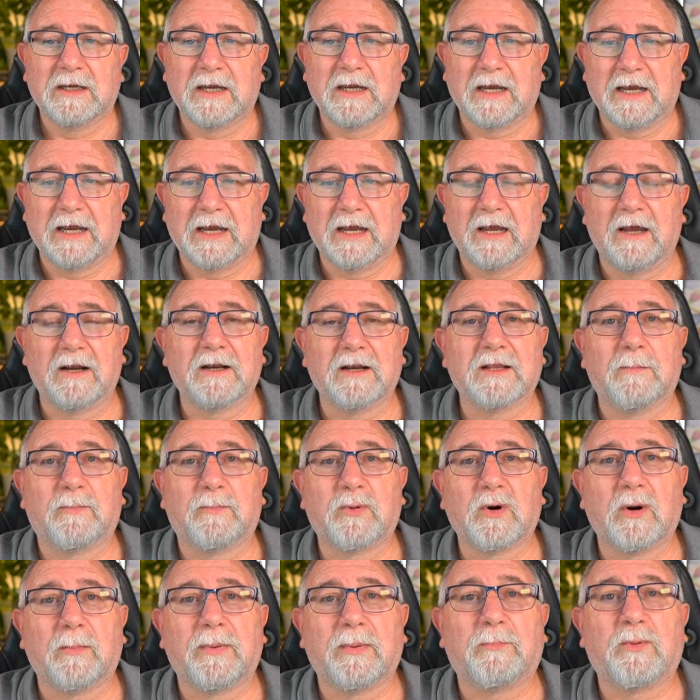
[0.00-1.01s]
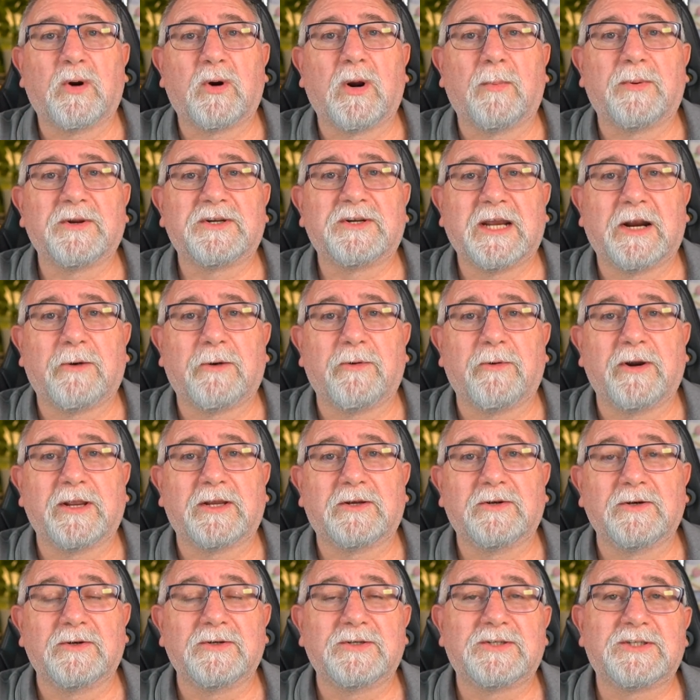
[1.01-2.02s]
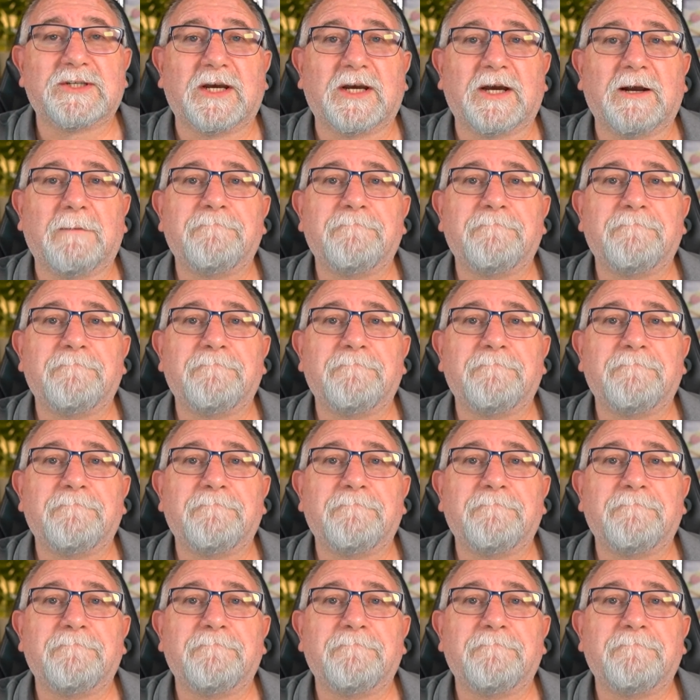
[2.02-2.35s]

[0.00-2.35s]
Only a proper dairy could